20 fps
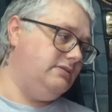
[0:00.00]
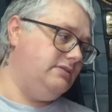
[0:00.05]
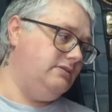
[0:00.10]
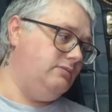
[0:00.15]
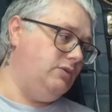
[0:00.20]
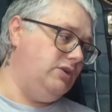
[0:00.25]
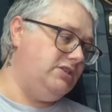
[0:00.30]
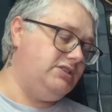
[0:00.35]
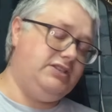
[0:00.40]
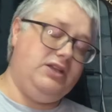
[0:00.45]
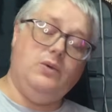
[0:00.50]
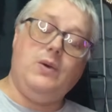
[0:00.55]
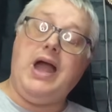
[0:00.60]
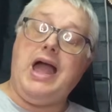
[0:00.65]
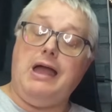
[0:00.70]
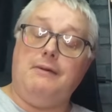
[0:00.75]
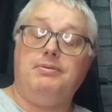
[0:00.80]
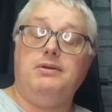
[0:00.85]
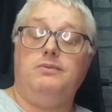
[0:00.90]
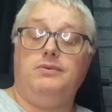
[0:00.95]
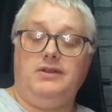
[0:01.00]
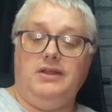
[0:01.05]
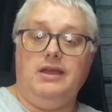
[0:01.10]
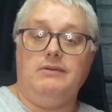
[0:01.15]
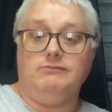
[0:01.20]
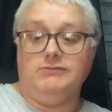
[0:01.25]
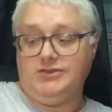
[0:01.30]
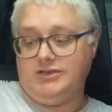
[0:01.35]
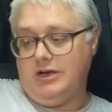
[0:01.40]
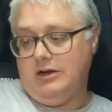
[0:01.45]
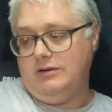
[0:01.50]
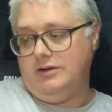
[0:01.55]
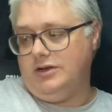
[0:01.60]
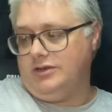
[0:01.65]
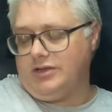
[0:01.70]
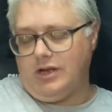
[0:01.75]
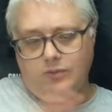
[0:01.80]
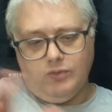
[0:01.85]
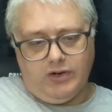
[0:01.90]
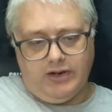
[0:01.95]
we're still happy with the end result. And I
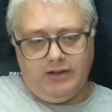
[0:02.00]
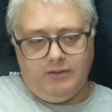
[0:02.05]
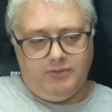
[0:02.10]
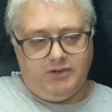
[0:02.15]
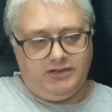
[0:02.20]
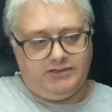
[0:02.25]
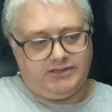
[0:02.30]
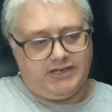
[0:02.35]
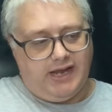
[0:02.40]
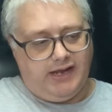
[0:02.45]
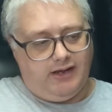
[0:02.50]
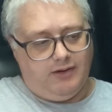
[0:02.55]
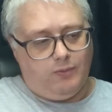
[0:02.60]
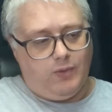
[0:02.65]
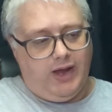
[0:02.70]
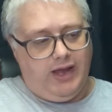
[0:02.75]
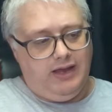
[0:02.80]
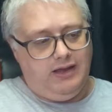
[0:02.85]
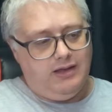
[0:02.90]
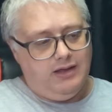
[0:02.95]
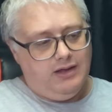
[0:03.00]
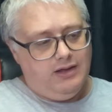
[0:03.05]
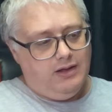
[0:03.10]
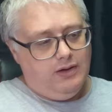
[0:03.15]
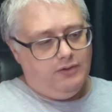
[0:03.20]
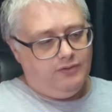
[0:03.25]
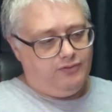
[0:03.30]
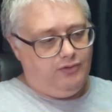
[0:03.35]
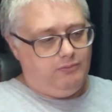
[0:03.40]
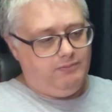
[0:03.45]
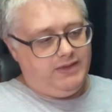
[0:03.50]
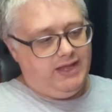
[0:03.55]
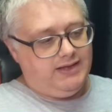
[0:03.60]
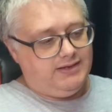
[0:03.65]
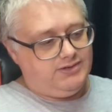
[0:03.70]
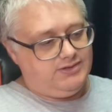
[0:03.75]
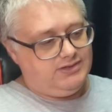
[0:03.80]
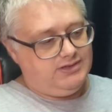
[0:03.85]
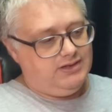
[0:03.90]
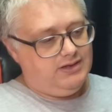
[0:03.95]
don't want anybody to take away from
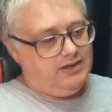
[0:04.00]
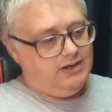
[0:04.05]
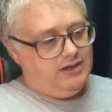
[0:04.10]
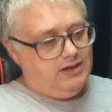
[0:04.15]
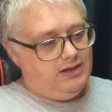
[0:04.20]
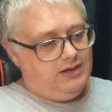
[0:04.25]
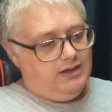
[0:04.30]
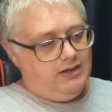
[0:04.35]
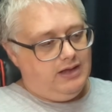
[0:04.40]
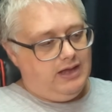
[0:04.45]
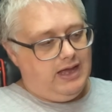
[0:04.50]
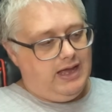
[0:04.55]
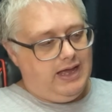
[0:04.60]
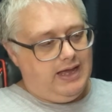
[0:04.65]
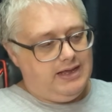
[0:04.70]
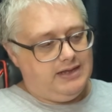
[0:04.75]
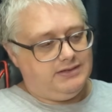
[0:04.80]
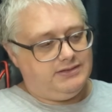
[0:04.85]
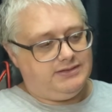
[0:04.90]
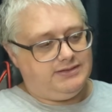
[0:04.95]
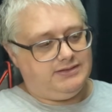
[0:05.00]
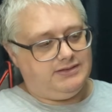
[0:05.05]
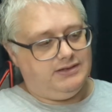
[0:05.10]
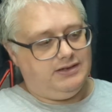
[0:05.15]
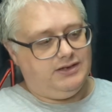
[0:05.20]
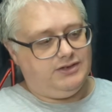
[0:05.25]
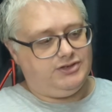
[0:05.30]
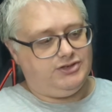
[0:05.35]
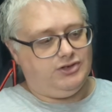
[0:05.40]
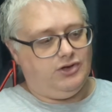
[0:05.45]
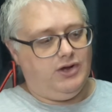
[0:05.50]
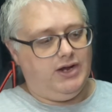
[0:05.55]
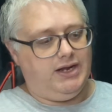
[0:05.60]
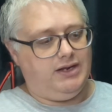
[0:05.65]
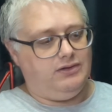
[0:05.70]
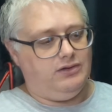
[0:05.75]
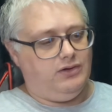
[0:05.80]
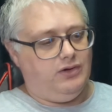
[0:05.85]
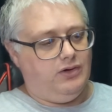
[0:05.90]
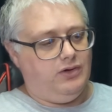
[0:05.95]
this as a
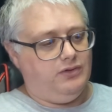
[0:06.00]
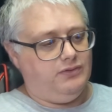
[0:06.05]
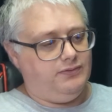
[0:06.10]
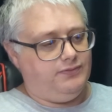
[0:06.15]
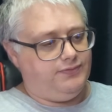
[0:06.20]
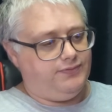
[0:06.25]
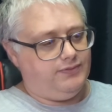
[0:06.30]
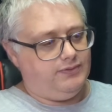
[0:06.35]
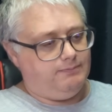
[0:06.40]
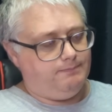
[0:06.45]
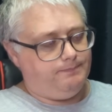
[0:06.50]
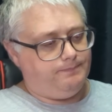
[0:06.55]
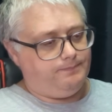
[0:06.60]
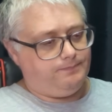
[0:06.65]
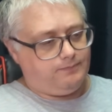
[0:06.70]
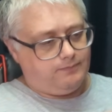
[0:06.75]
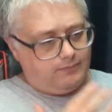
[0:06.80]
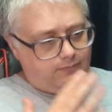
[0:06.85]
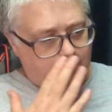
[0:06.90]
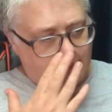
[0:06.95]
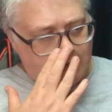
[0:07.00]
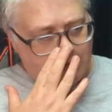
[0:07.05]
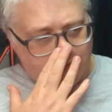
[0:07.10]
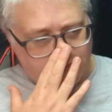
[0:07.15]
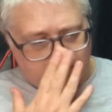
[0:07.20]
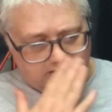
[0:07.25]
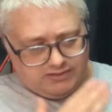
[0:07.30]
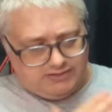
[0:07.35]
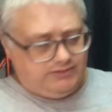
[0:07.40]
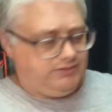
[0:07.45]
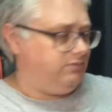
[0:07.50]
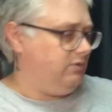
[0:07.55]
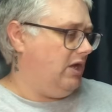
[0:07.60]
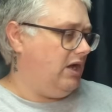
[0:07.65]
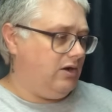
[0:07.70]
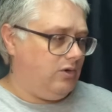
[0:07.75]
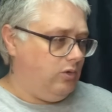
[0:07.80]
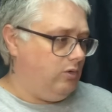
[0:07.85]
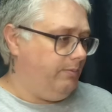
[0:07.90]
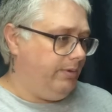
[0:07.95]
sign of this is
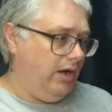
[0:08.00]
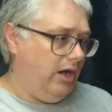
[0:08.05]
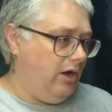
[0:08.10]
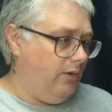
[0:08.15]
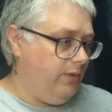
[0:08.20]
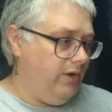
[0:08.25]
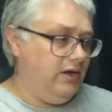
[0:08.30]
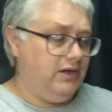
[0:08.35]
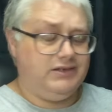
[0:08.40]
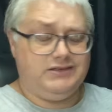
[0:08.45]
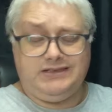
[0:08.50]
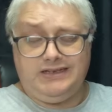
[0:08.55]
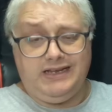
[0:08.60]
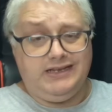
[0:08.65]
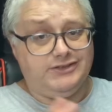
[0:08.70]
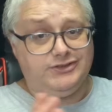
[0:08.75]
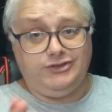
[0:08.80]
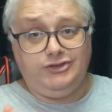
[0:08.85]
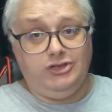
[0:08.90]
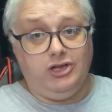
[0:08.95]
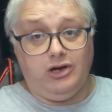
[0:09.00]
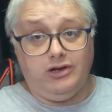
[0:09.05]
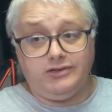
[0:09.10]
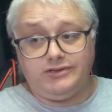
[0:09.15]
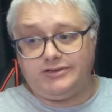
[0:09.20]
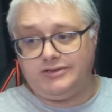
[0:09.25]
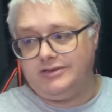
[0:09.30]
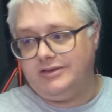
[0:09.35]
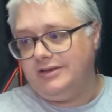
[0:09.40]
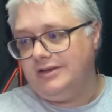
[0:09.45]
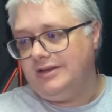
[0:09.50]
like all part works. It's not.